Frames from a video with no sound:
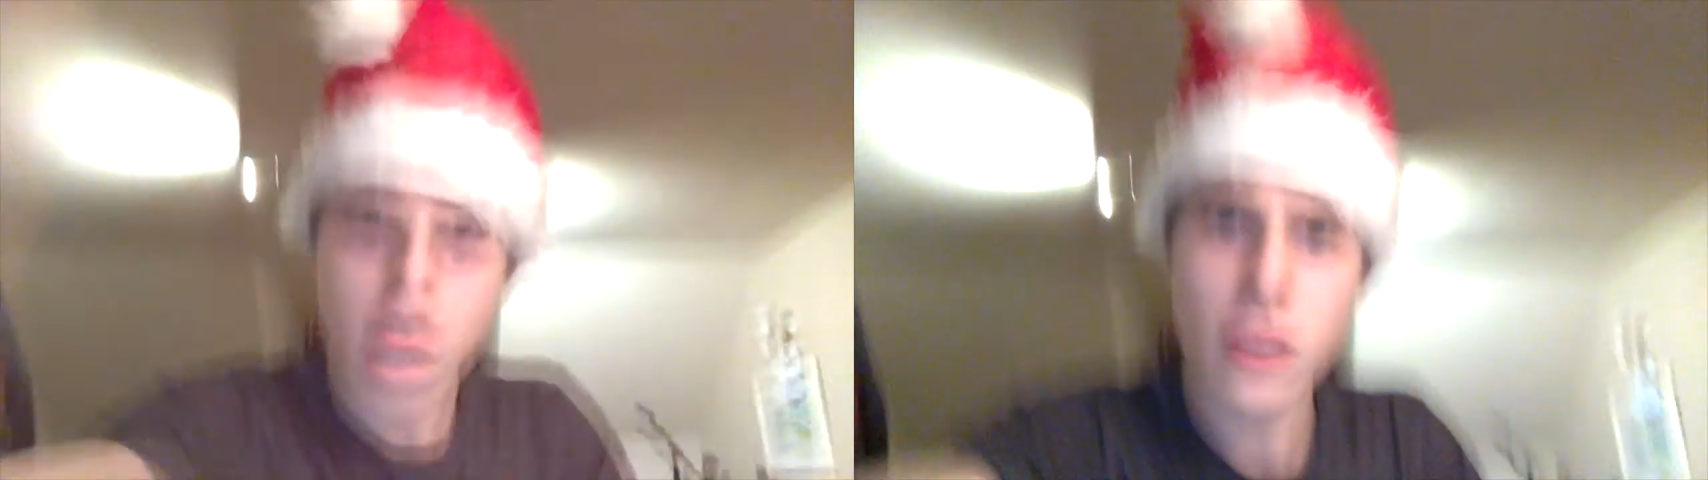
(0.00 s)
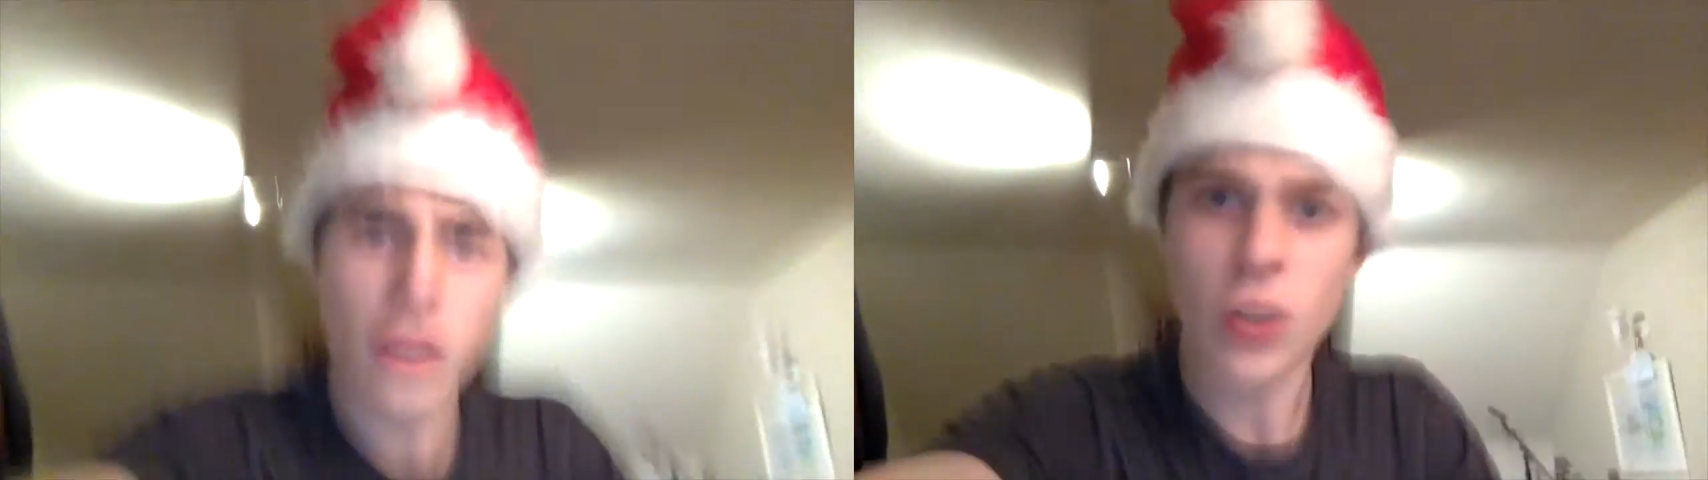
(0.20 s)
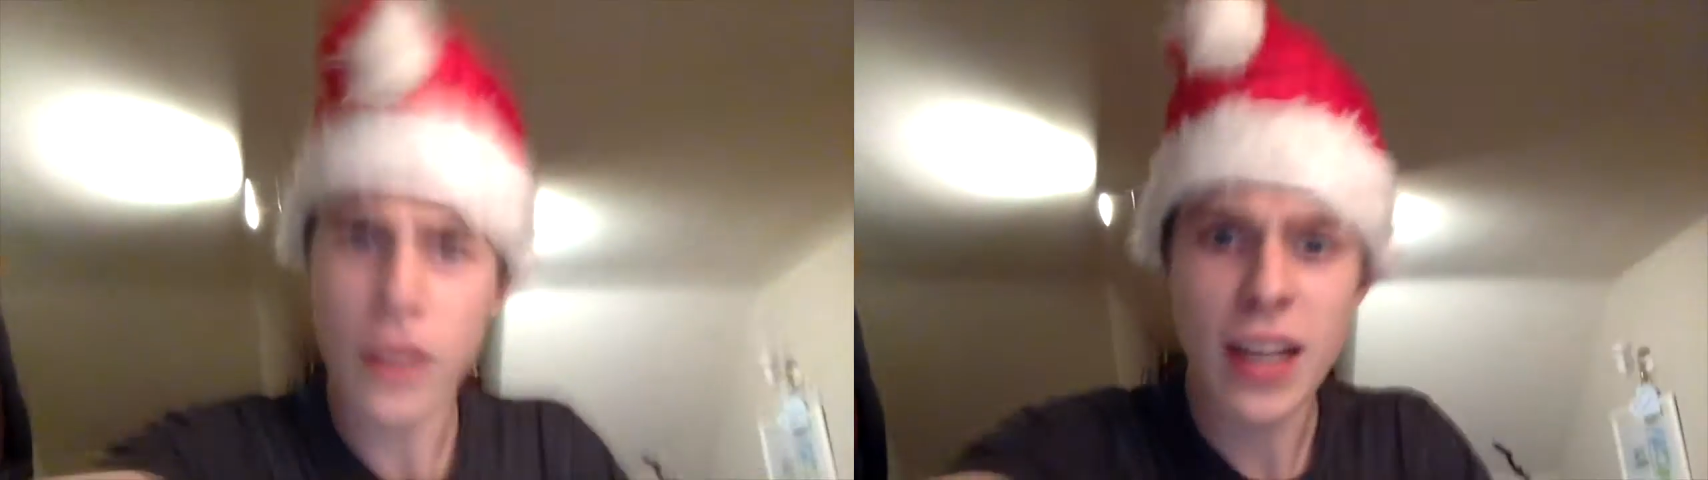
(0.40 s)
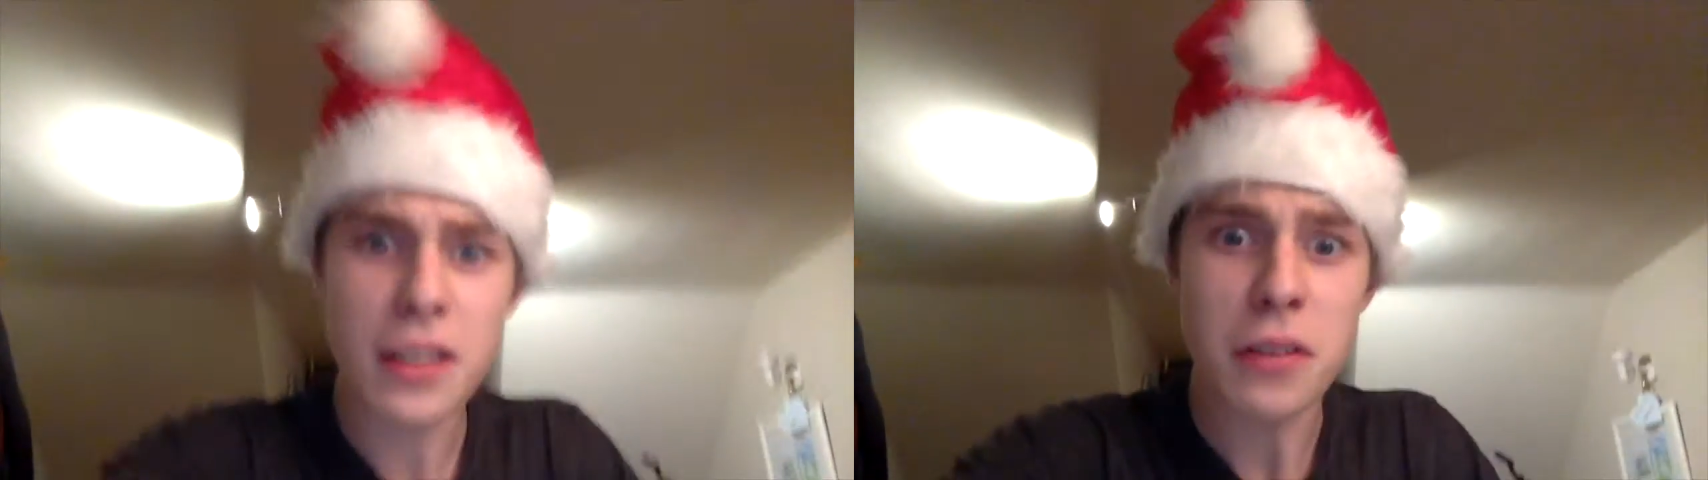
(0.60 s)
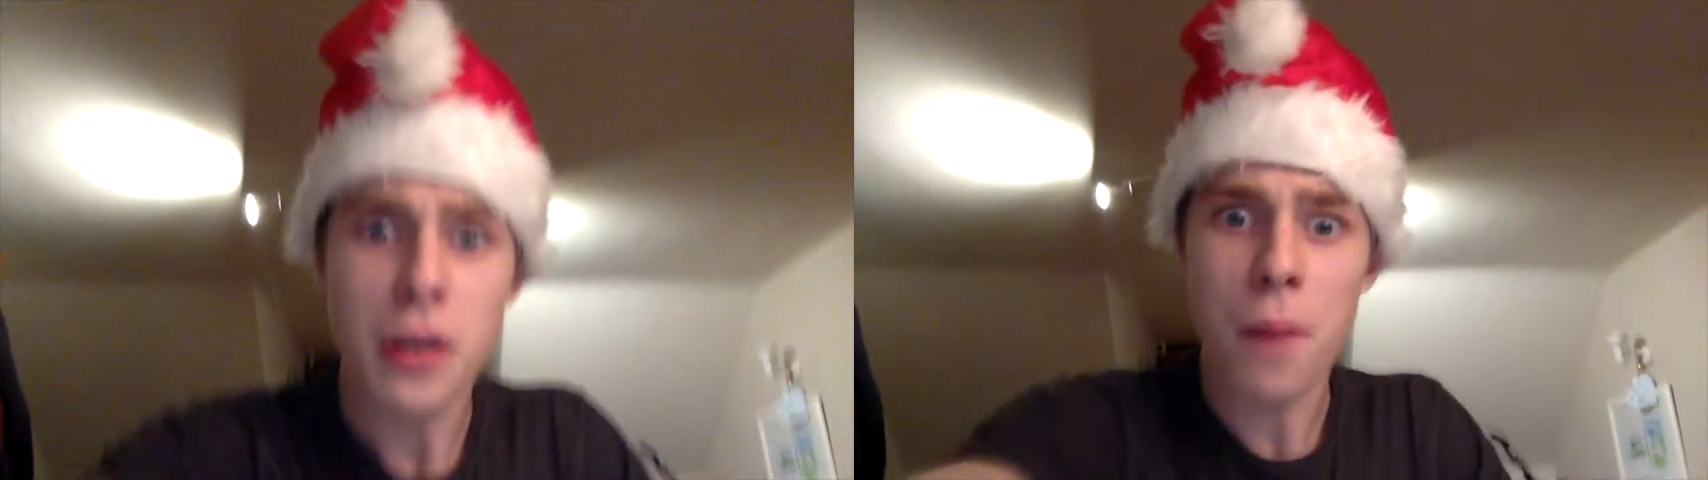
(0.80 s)
is this on
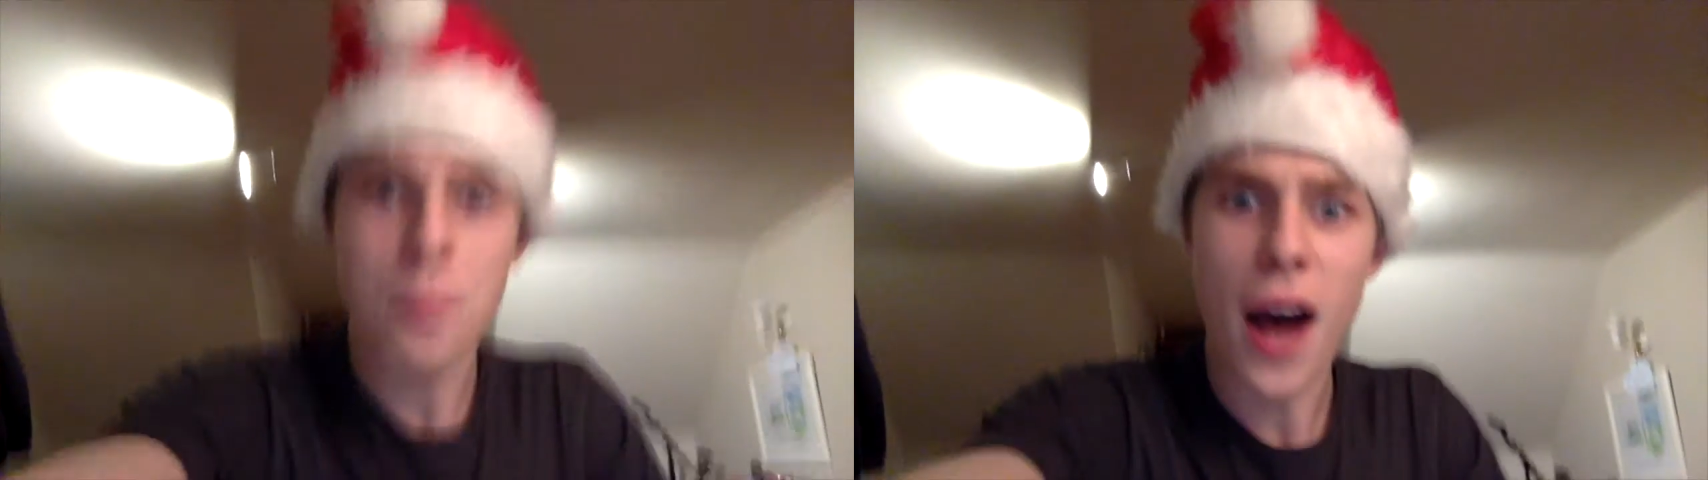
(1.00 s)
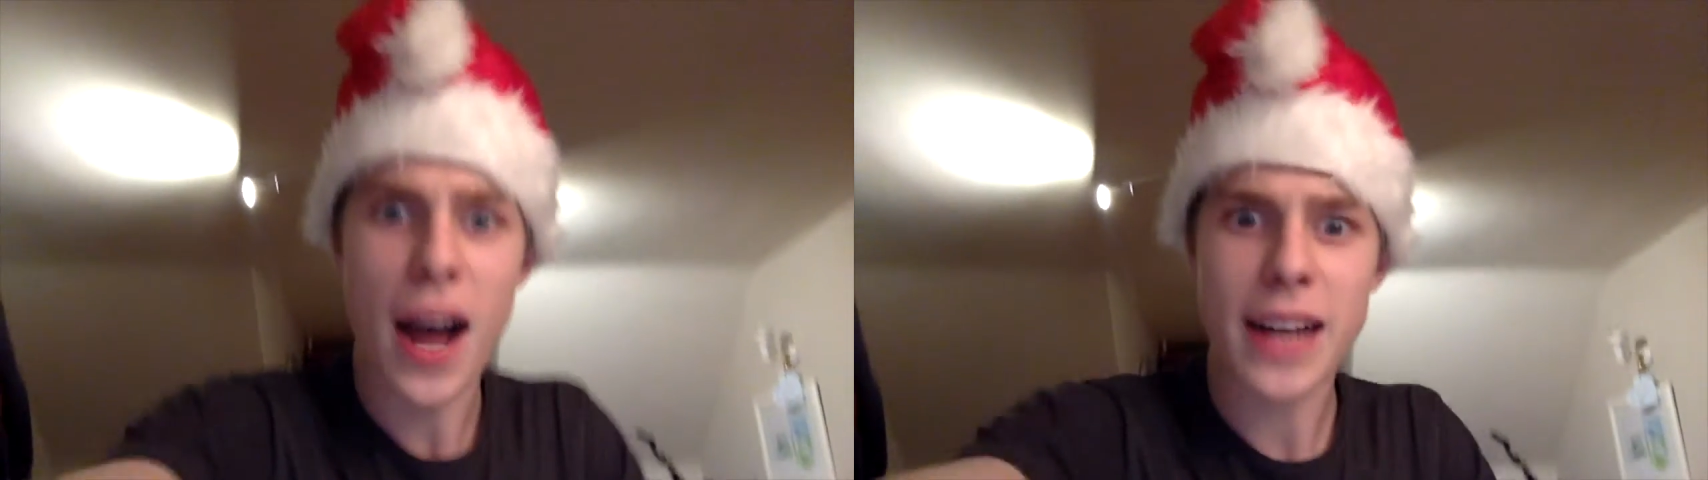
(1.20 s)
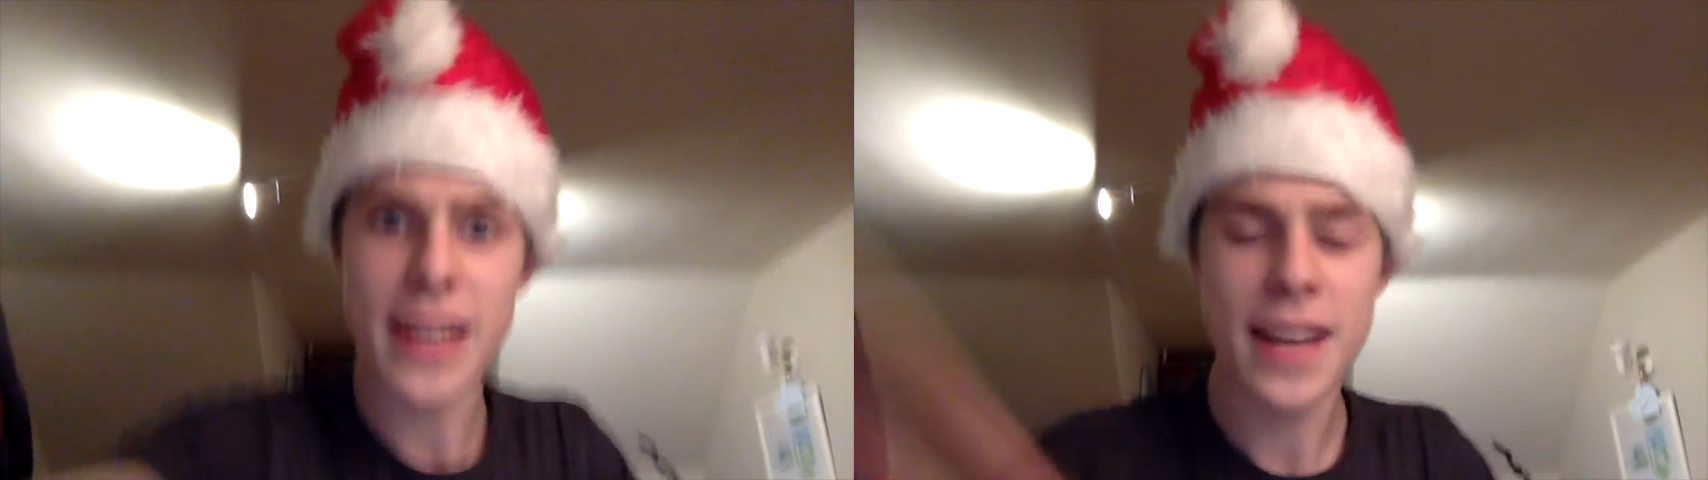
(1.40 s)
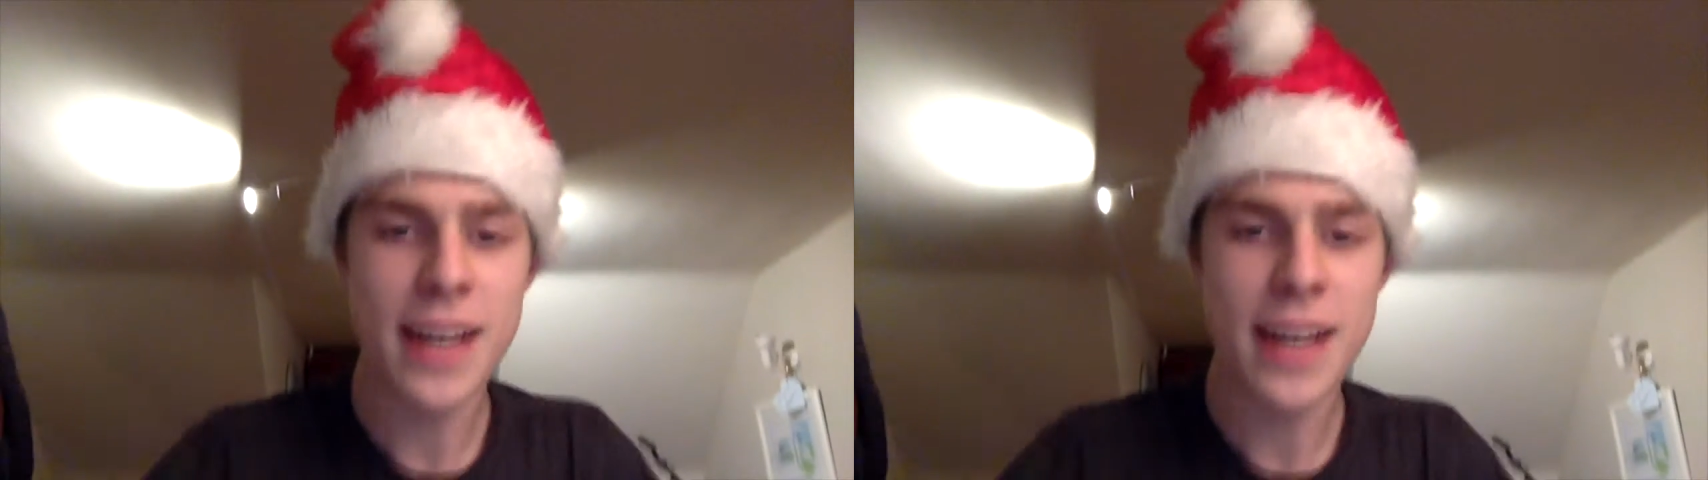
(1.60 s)
again? I'm back!